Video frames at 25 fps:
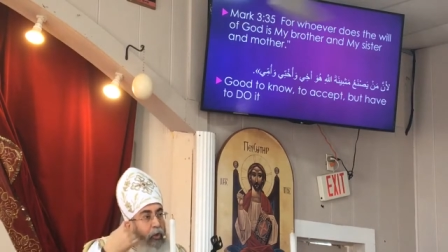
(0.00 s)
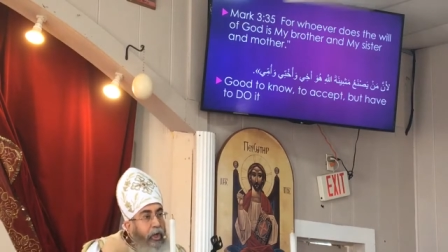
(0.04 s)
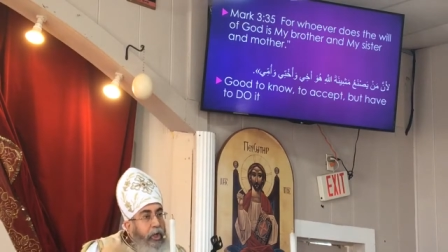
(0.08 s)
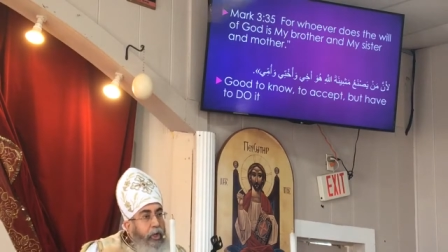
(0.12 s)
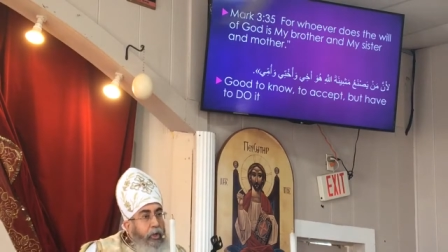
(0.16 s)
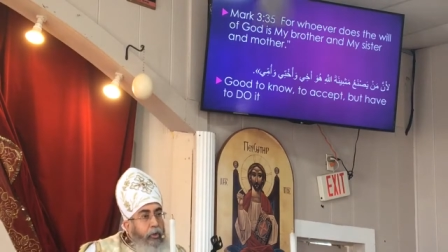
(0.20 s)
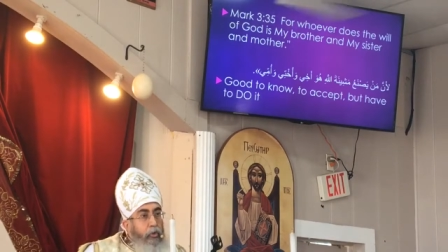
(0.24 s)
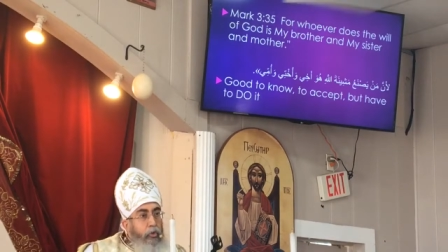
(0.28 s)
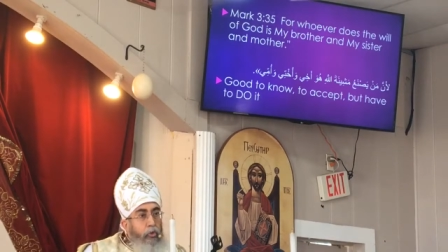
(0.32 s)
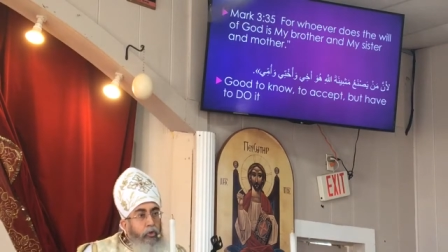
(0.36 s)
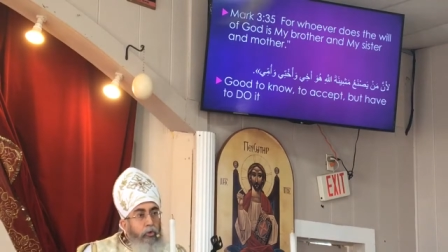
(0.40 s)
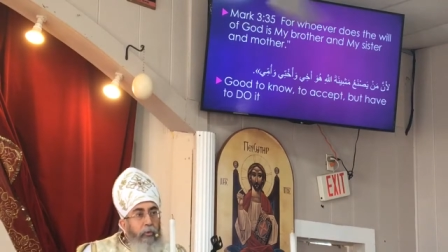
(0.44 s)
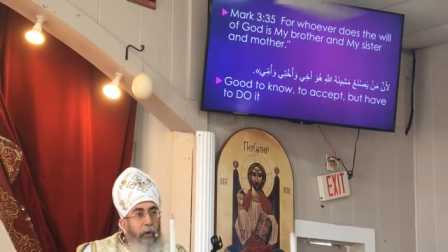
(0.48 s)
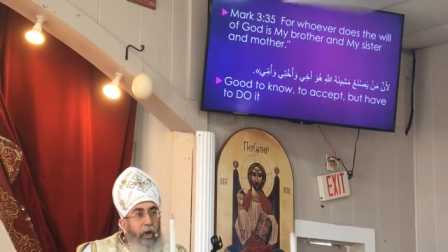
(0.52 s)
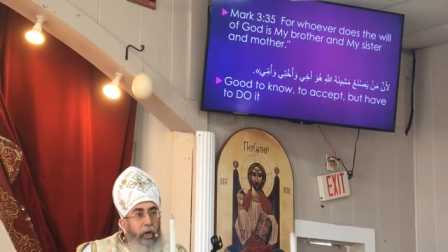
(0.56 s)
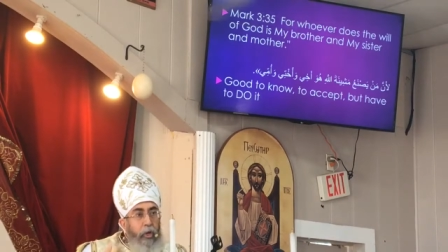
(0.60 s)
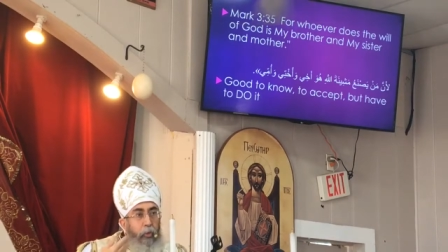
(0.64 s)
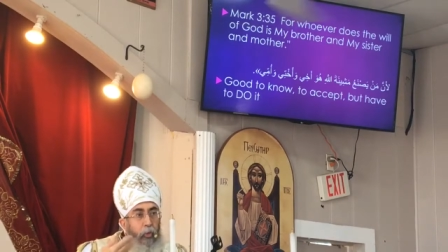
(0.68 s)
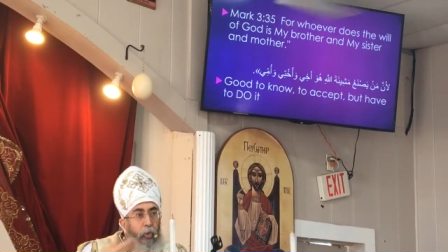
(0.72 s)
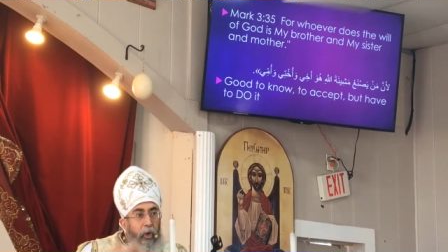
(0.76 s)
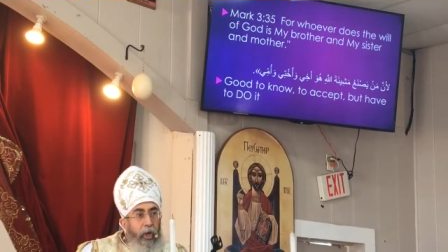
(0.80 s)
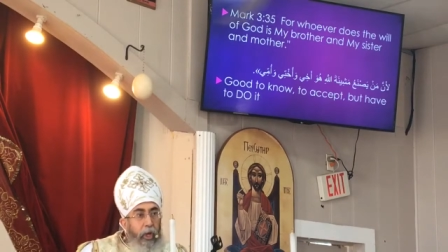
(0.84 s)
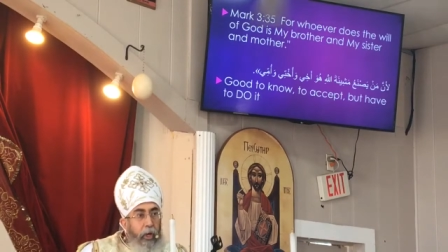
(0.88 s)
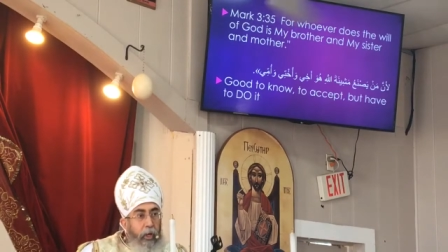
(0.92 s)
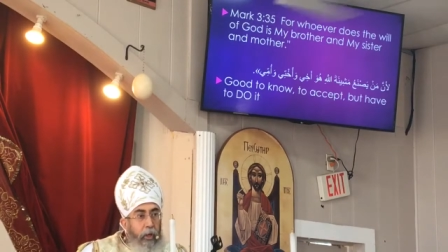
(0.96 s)
will do my
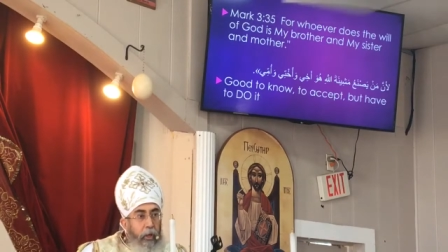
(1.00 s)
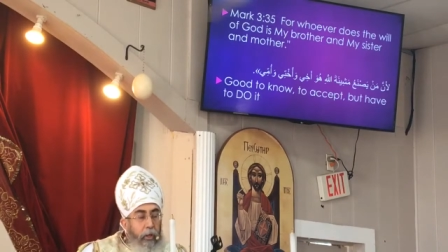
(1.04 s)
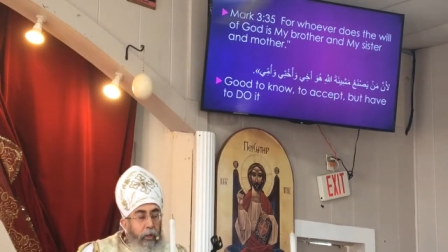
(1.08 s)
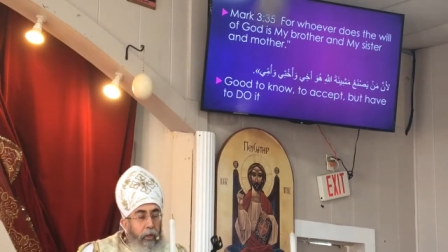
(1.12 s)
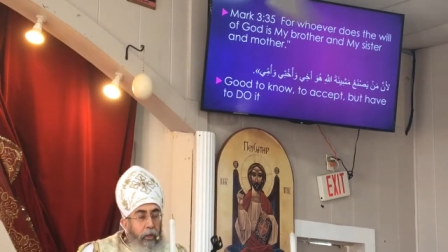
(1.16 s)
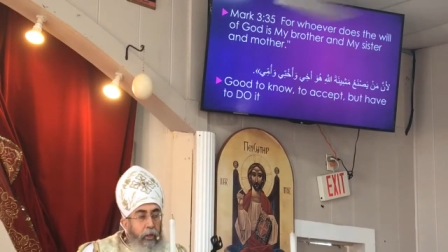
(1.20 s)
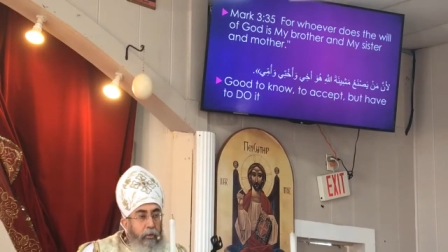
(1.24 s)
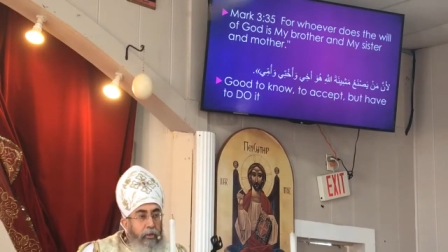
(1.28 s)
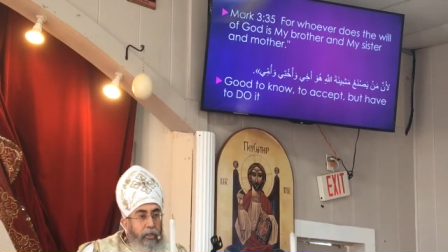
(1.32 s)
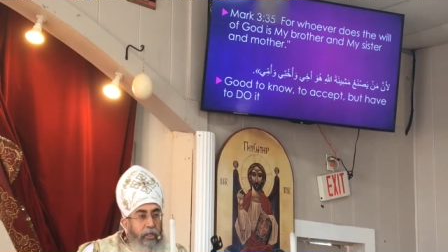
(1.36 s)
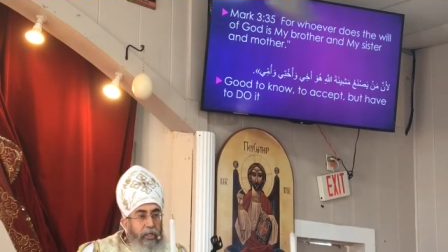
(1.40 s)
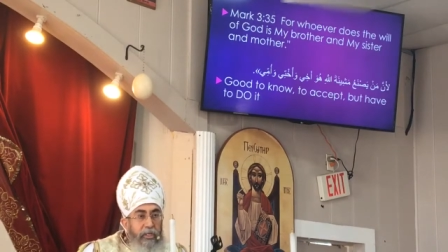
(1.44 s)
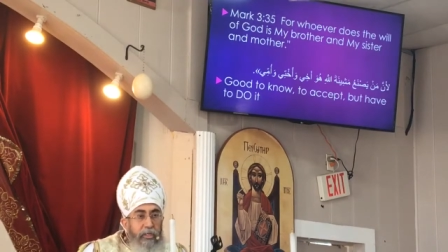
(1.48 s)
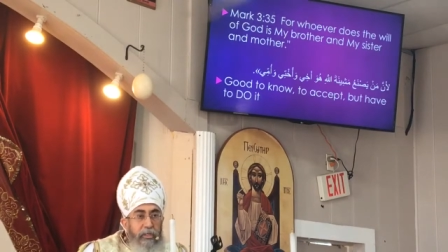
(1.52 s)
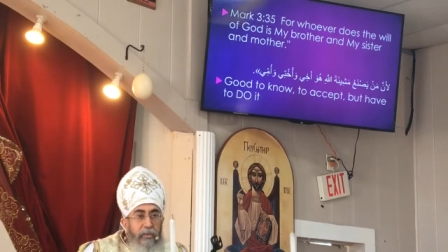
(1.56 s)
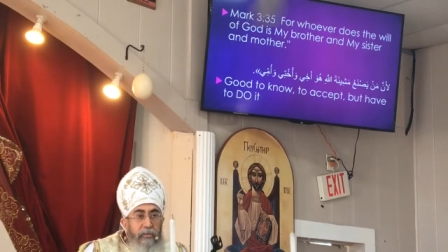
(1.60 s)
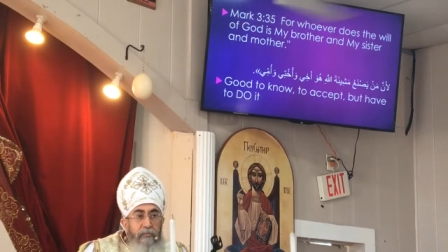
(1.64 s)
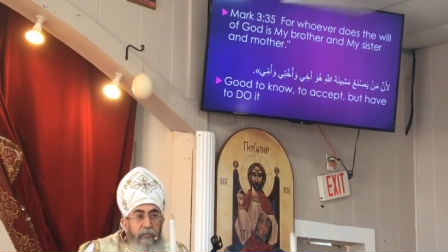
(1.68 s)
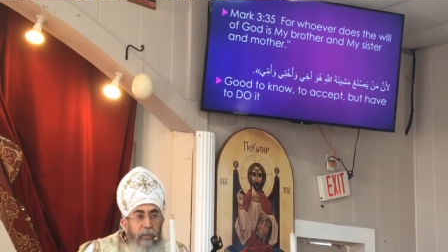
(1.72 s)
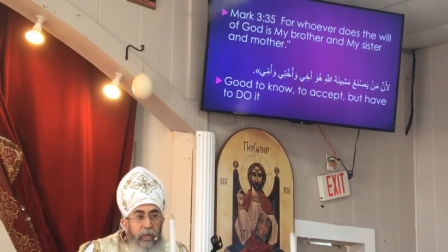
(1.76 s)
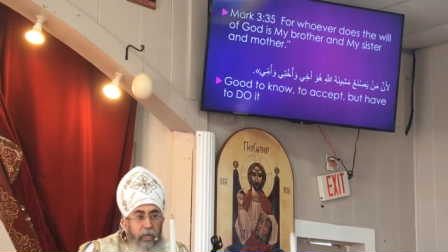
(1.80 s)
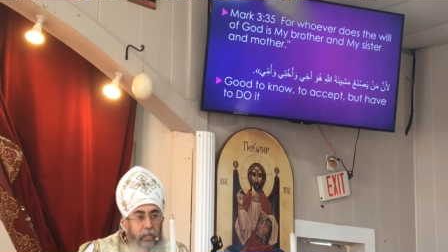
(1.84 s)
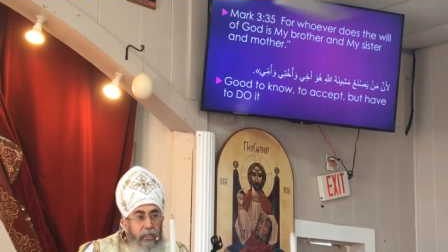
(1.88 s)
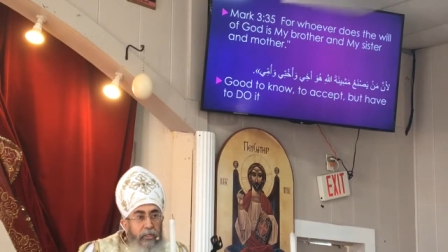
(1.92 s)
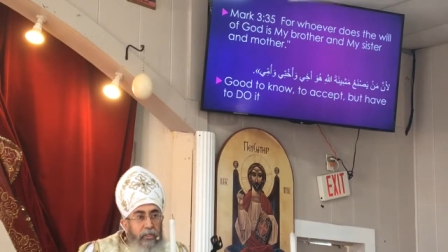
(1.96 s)
will.
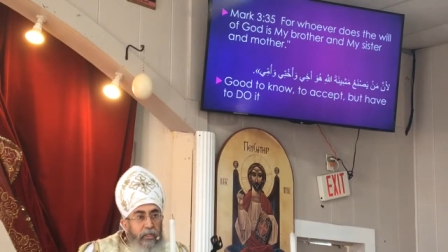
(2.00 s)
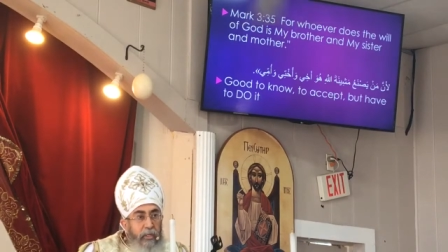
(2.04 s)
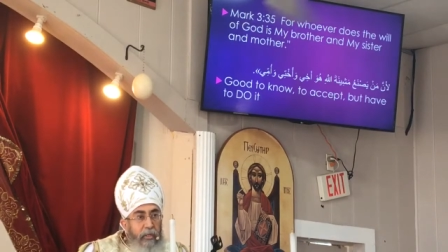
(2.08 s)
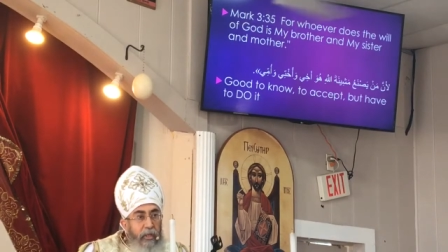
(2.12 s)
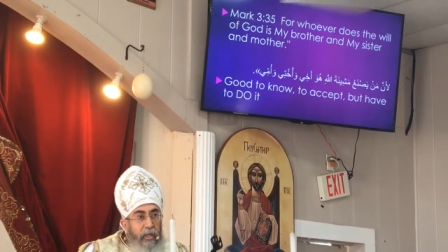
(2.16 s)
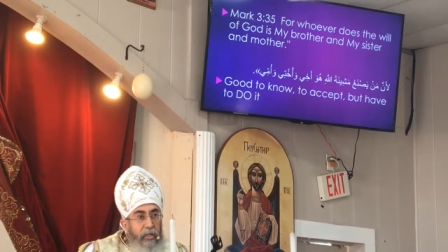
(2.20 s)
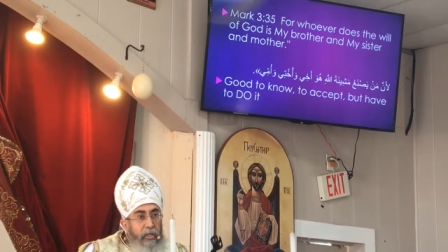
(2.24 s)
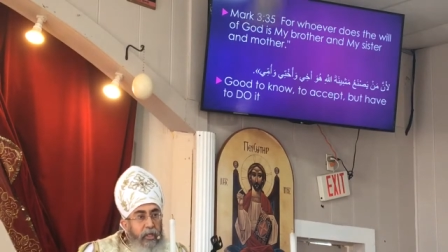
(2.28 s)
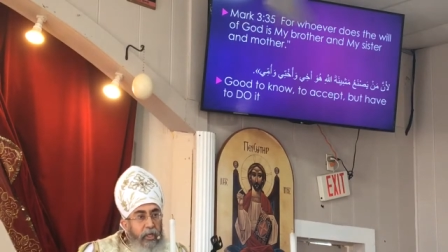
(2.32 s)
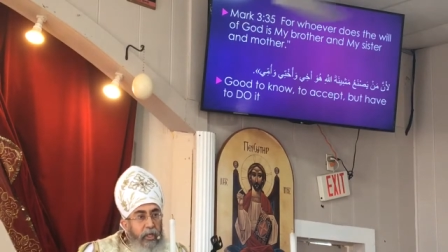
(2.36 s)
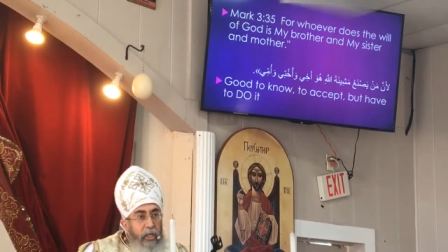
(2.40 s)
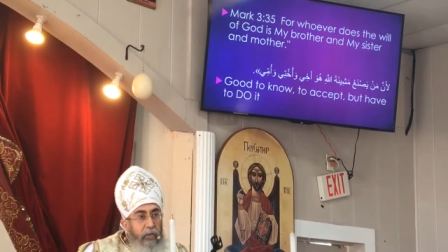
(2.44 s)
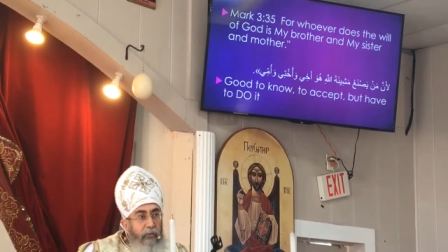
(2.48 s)
This means that